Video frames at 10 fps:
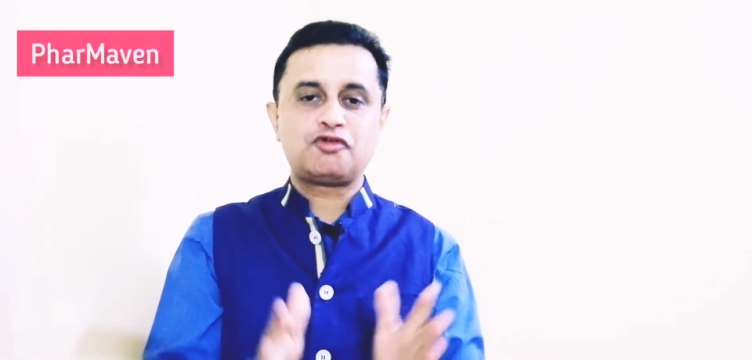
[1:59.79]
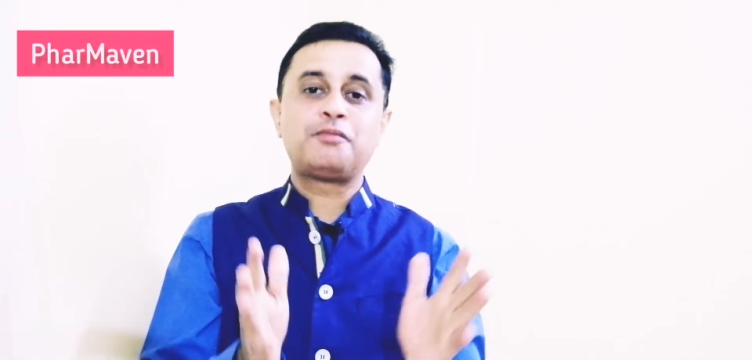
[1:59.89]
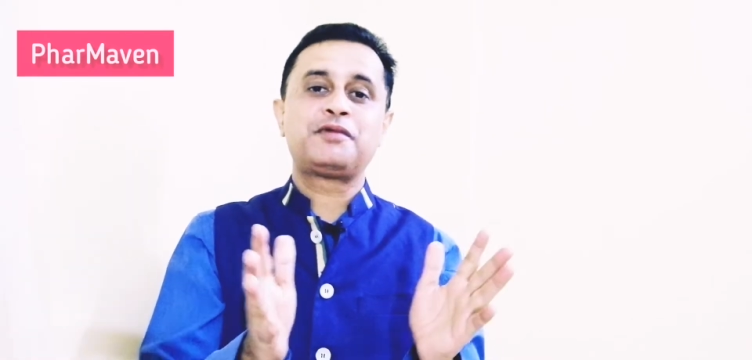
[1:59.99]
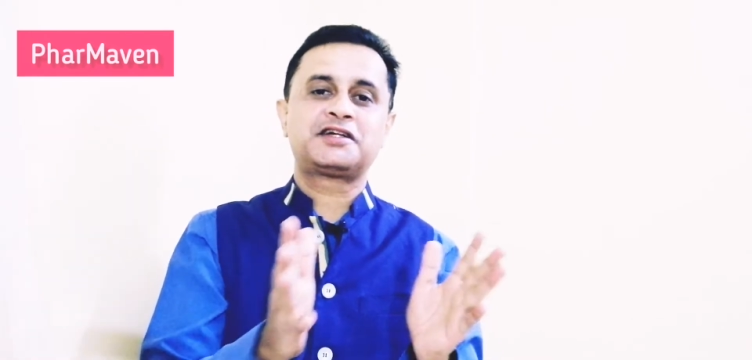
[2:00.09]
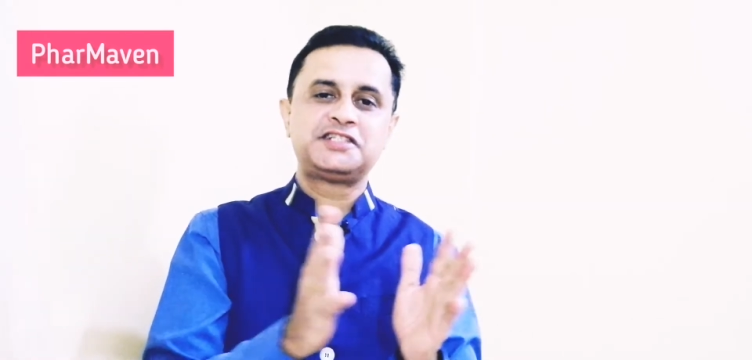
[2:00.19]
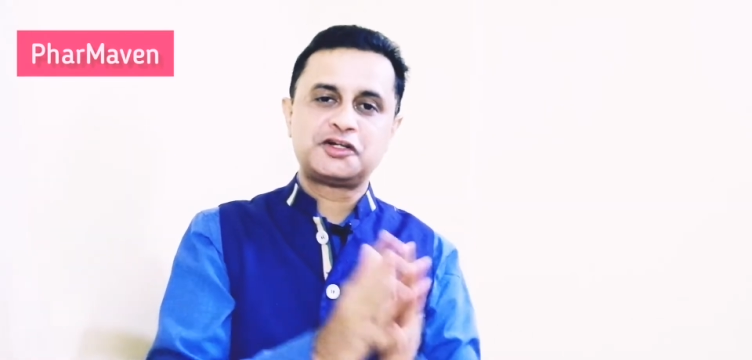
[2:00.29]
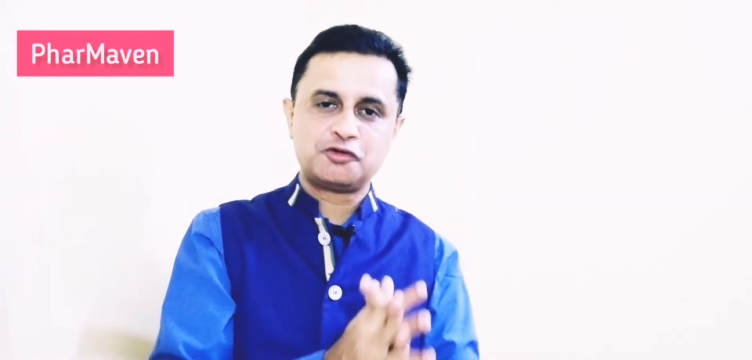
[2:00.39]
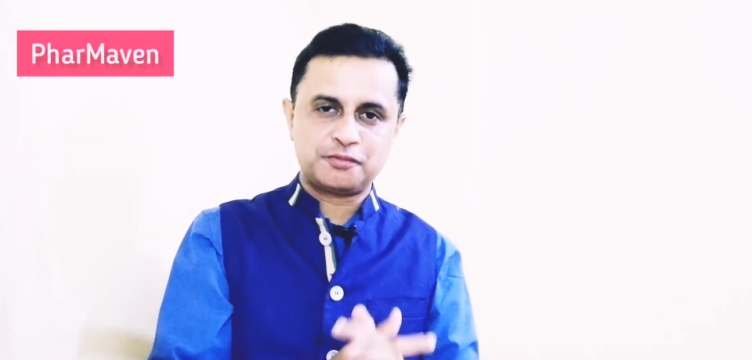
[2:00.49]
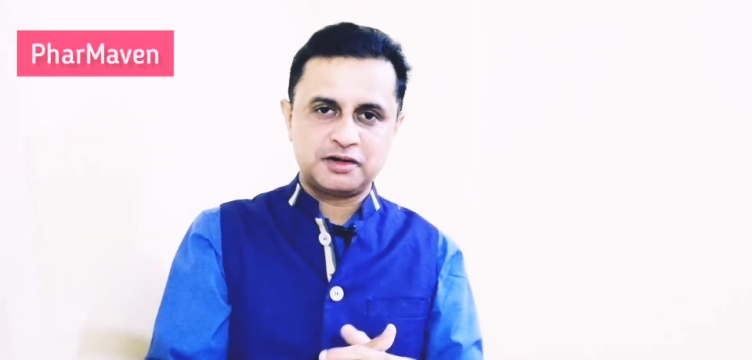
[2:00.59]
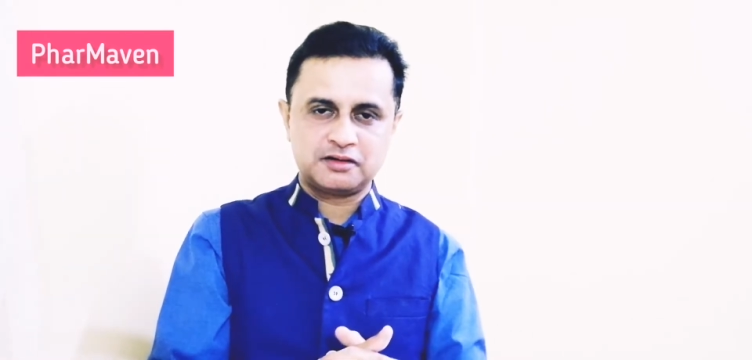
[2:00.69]
complex
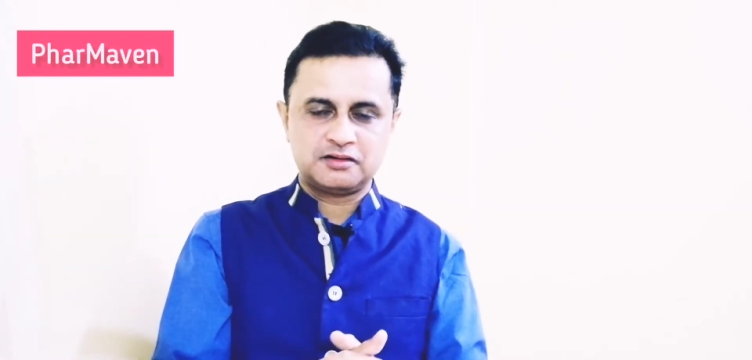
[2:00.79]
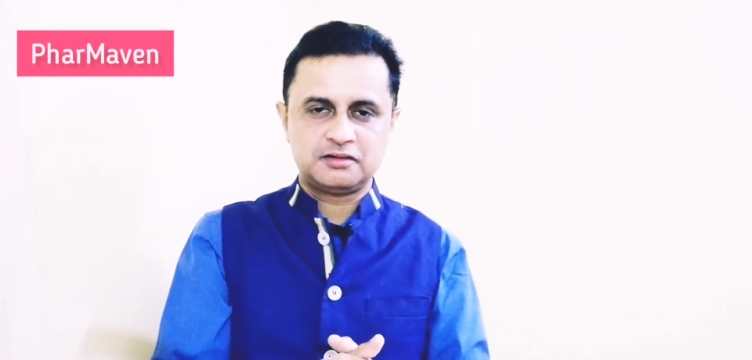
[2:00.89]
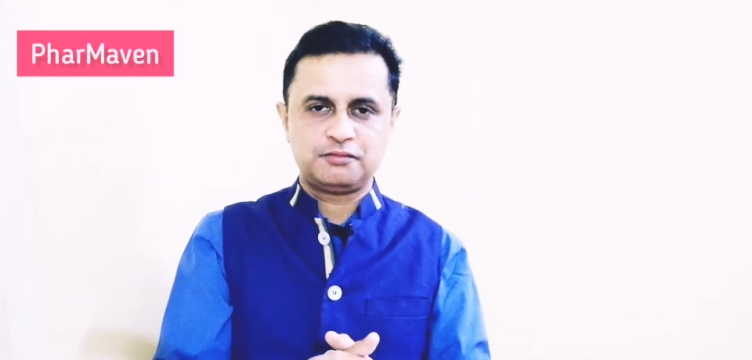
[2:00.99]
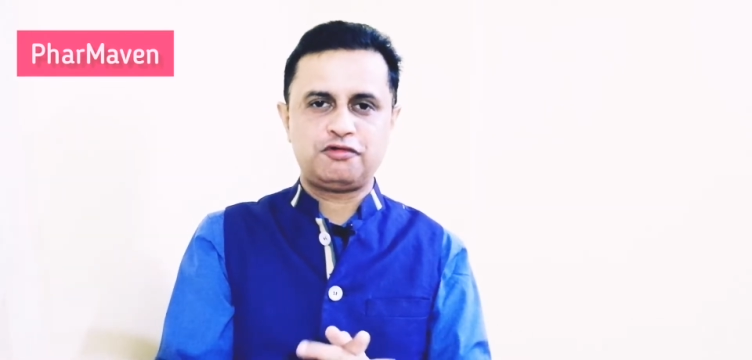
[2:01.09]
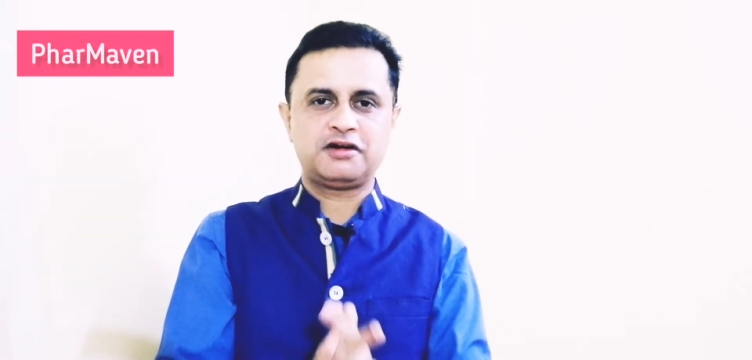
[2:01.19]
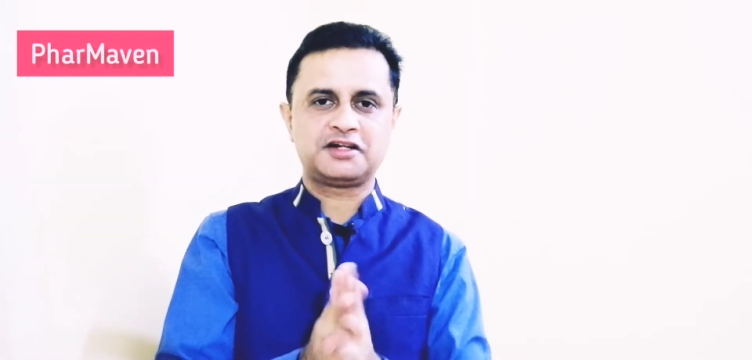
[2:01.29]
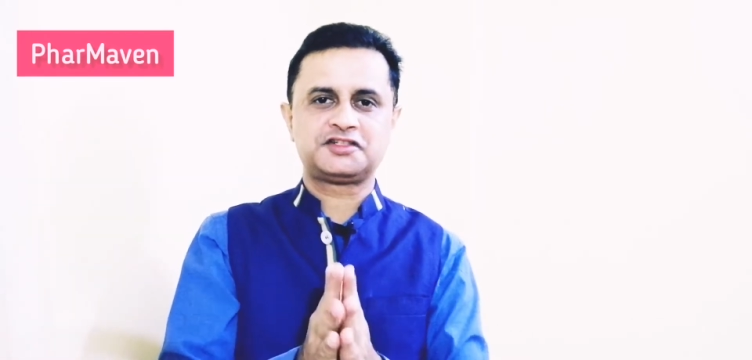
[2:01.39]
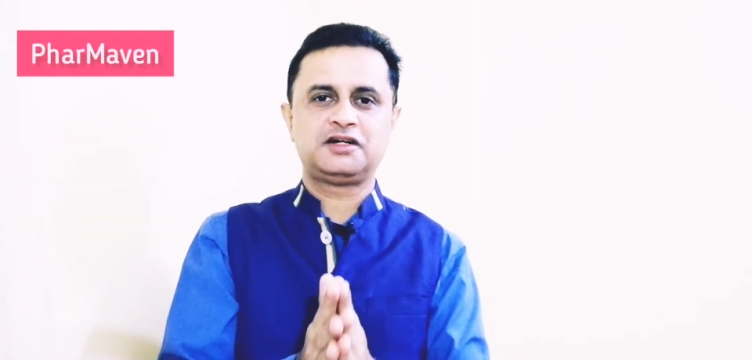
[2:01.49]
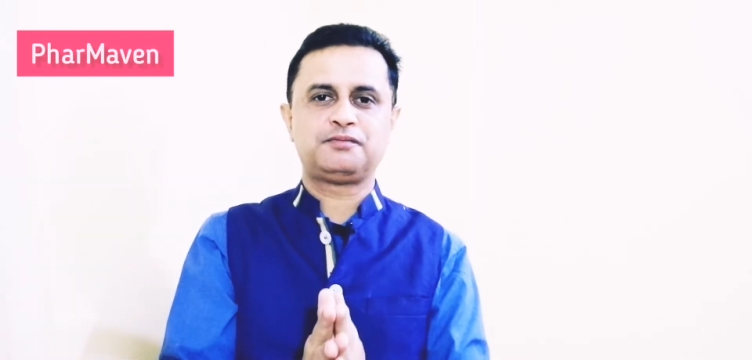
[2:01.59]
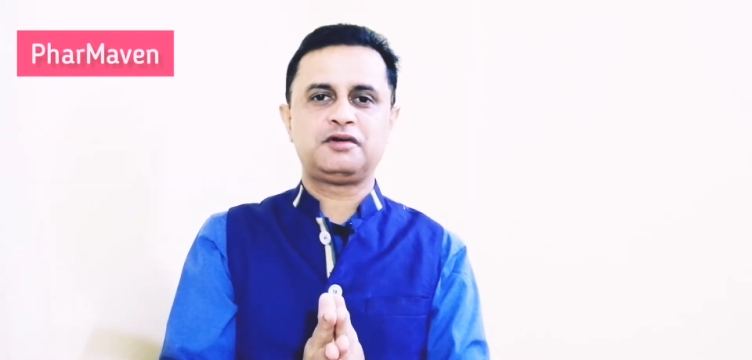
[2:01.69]
equipment, for
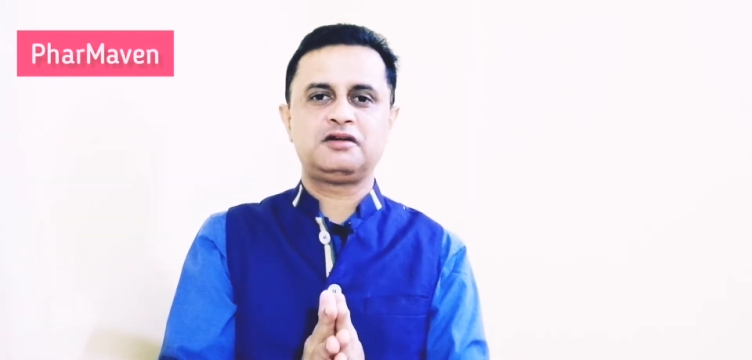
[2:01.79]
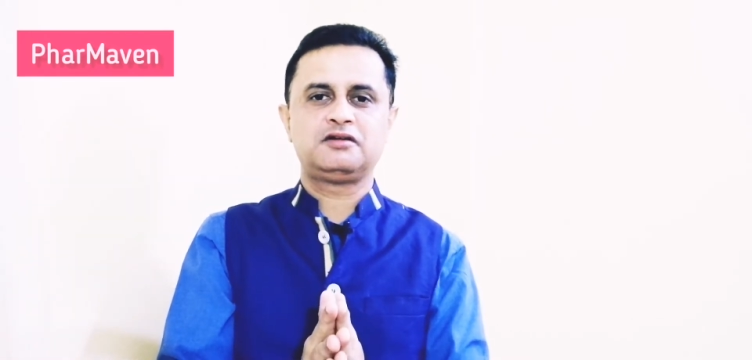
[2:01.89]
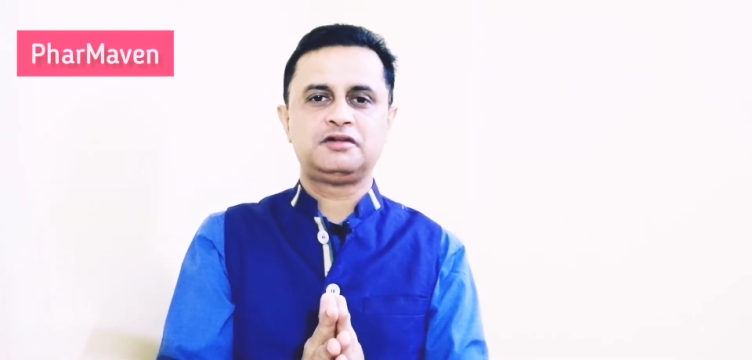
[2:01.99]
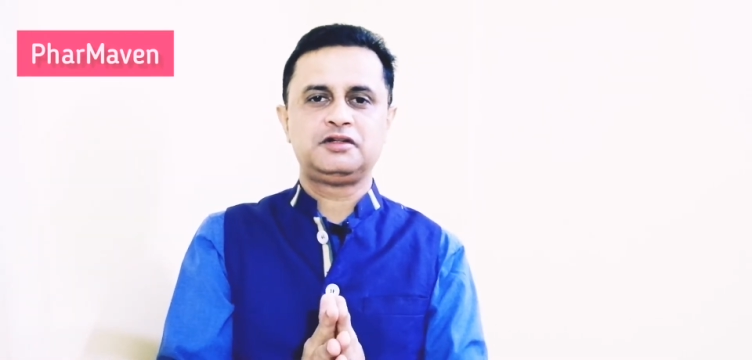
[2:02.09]
example,